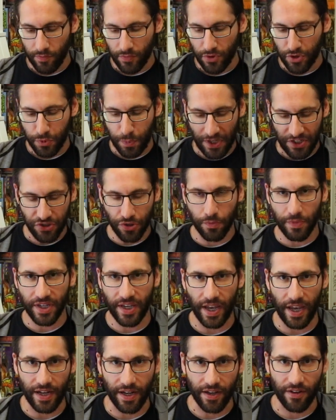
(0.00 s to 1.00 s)
Special
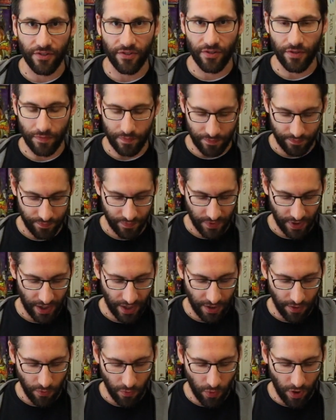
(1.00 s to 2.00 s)
mechanics.
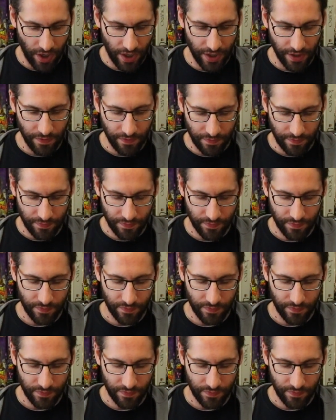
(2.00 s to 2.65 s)
Okay, 1.